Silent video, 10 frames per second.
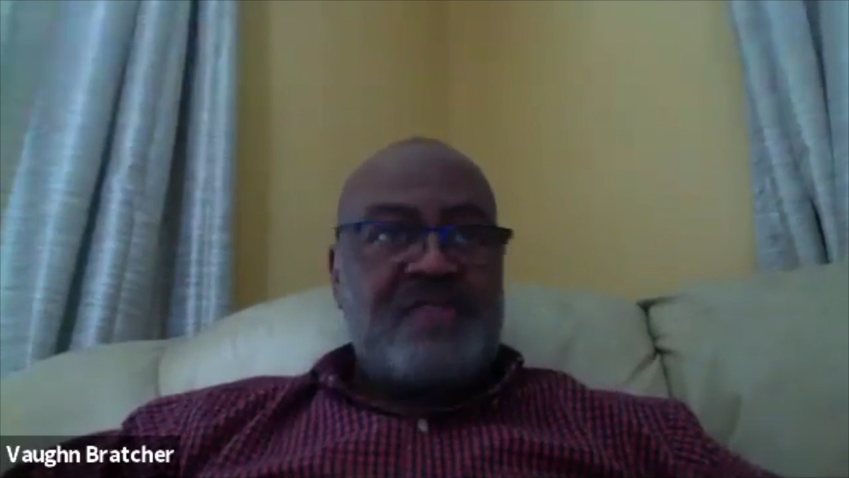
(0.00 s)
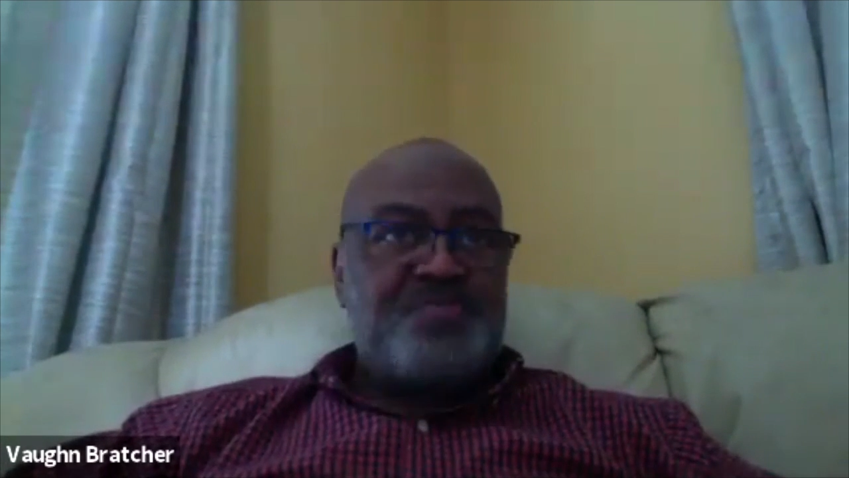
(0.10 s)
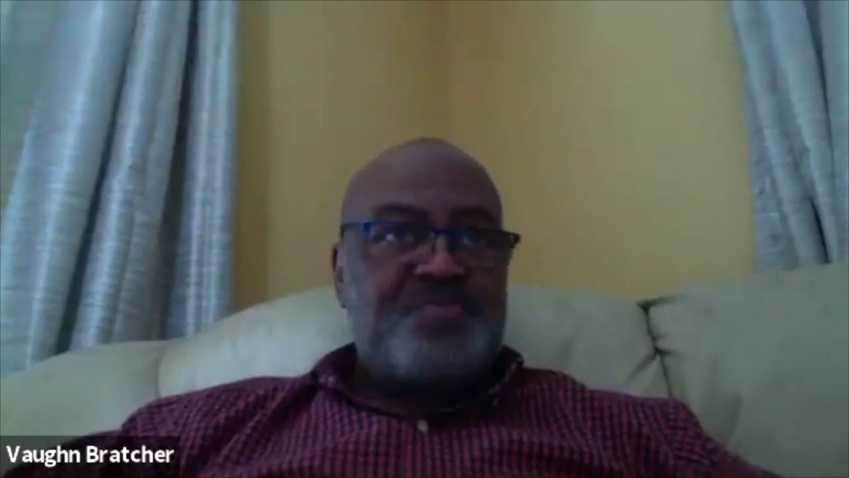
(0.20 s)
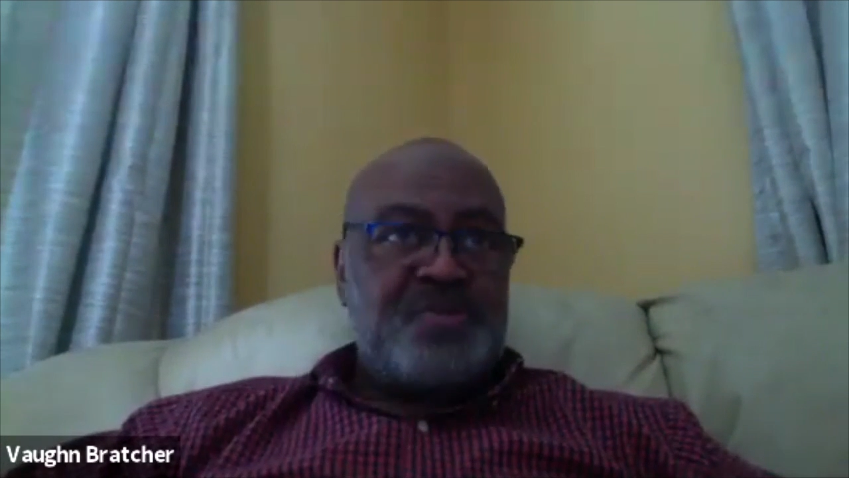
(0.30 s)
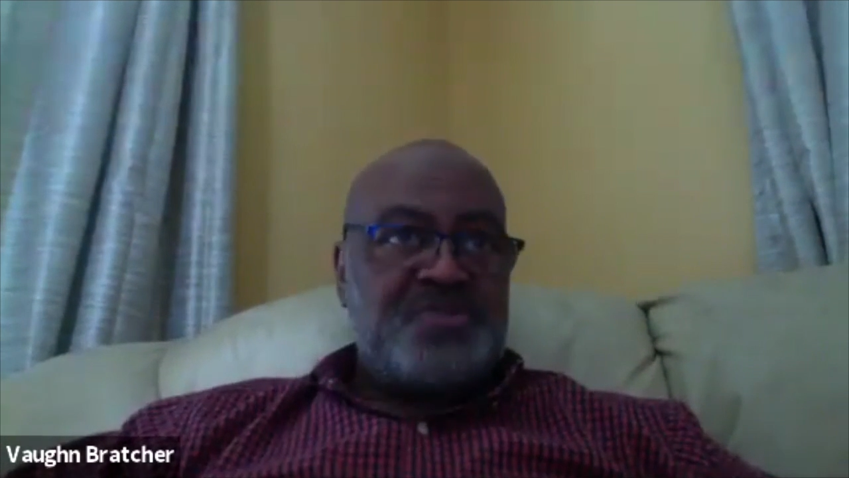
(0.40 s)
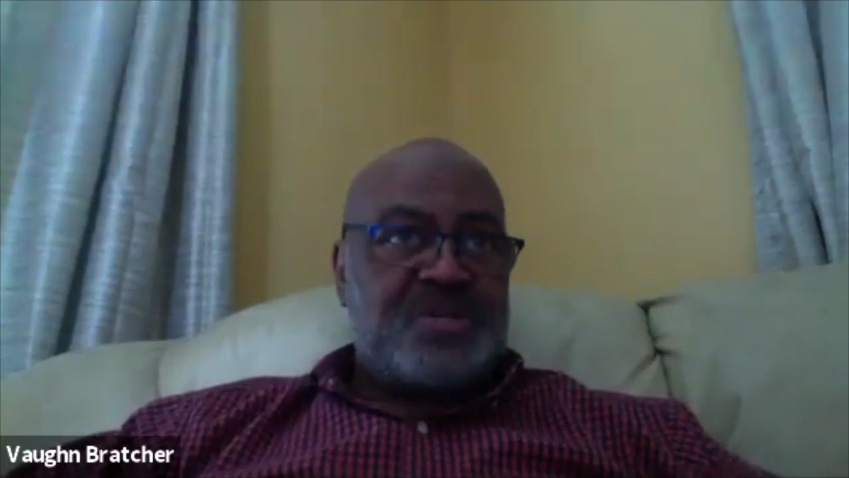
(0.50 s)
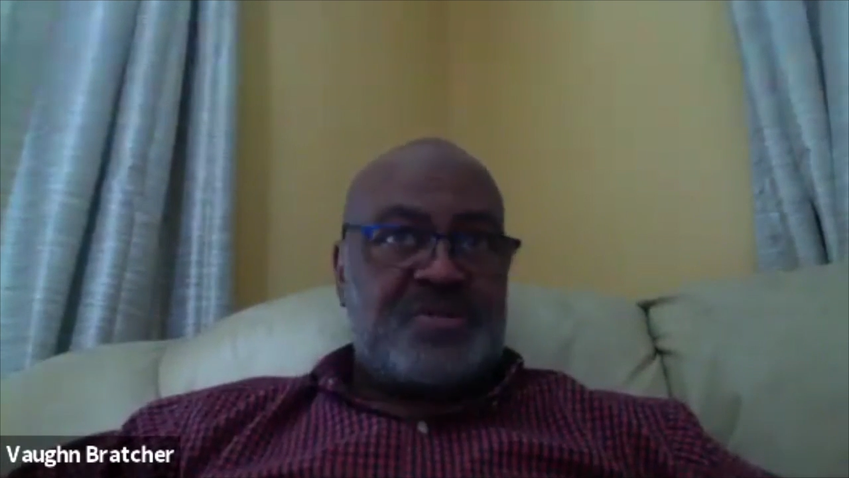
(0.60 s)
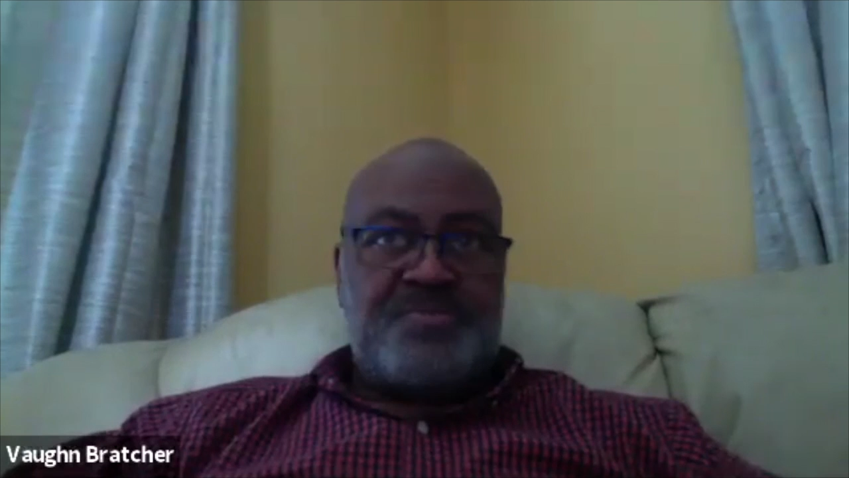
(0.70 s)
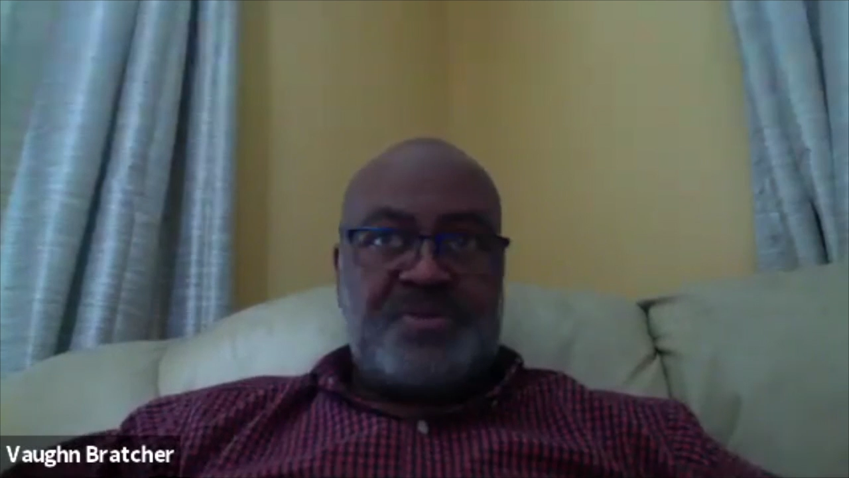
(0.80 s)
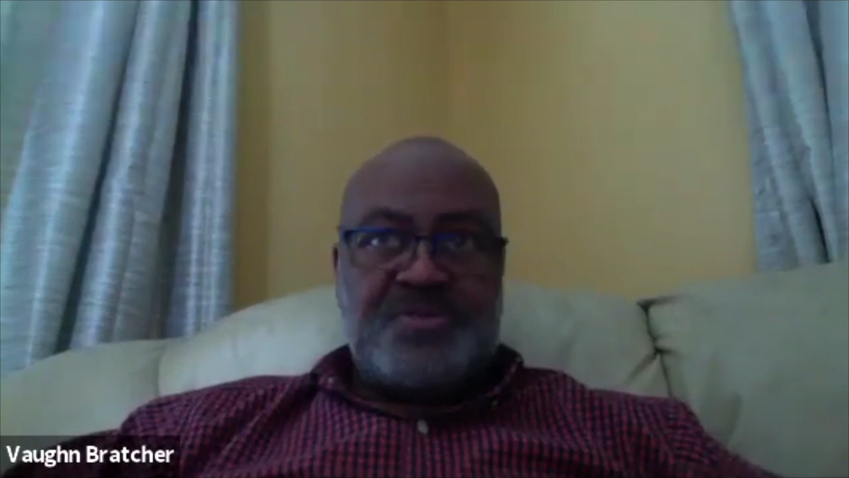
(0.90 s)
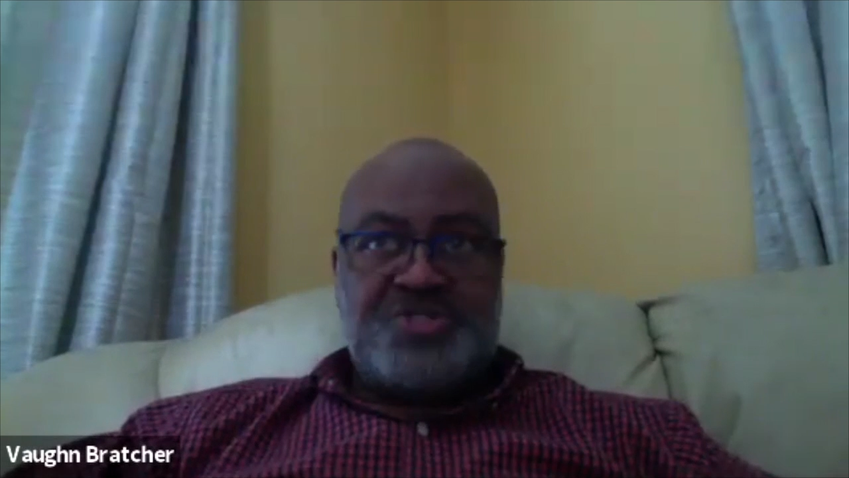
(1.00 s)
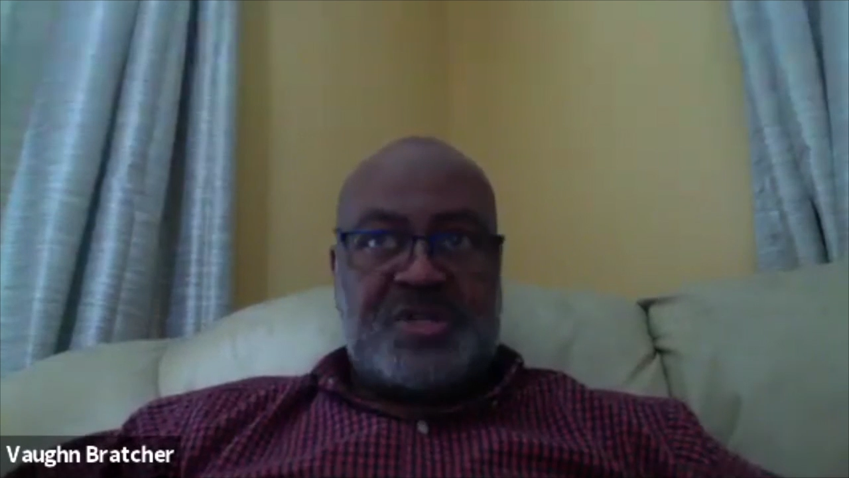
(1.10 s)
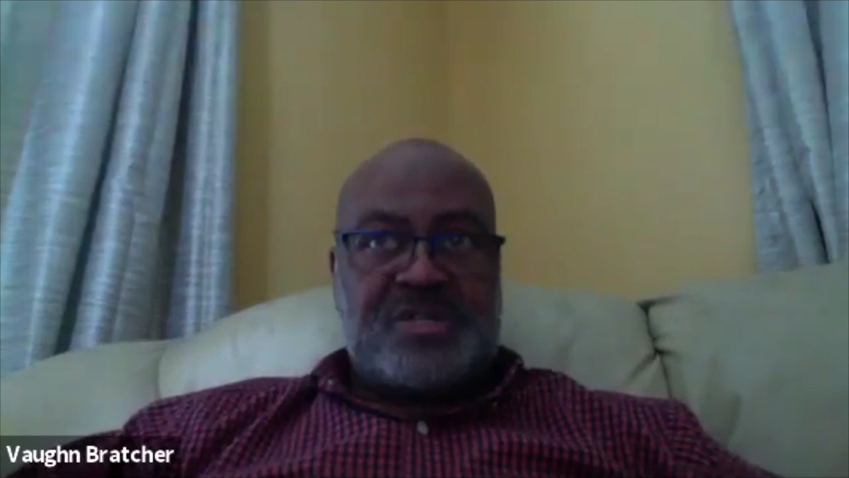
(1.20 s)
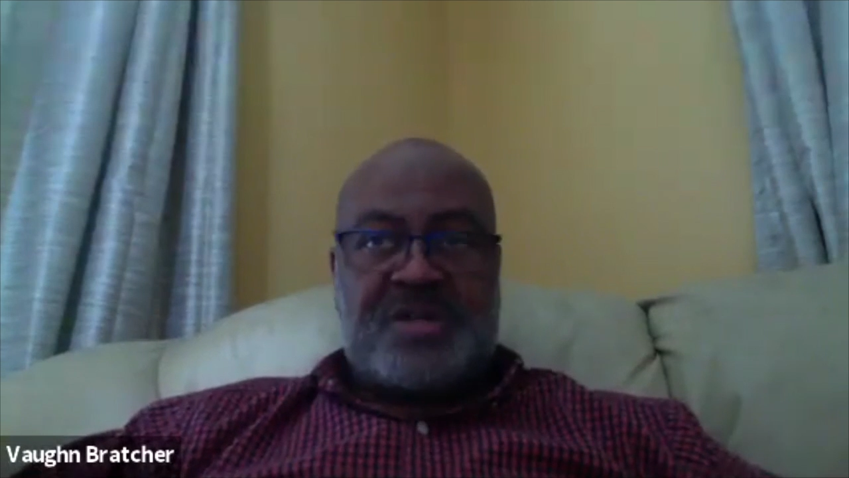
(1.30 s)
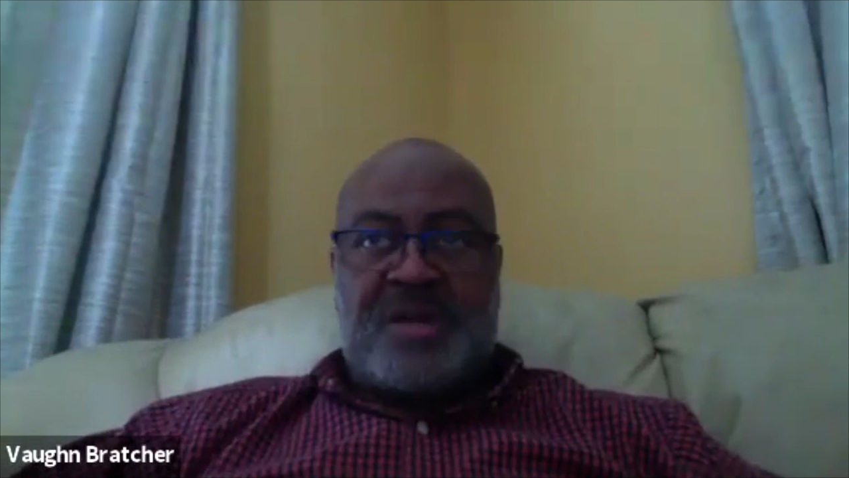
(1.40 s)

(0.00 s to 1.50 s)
Music comes